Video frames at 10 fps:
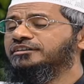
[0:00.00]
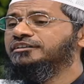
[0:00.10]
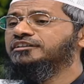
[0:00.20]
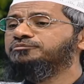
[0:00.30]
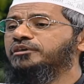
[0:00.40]

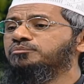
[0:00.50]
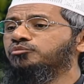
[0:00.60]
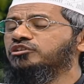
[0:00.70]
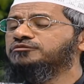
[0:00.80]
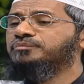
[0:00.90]
They spend
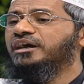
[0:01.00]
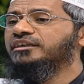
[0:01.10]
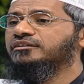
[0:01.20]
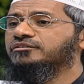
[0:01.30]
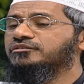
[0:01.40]
most
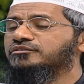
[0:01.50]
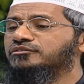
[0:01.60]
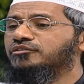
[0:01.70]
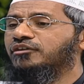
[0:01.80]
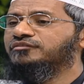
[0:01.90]
part
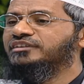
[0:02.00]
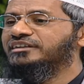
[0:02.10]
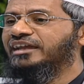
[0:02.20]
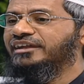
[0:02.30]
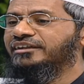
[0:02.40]
of the
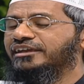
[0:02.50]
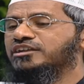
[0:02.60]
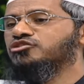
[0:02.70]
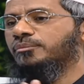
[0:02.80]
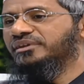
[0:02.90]
night in
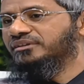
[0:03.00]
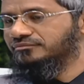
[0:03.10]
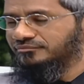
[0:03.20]
shopping.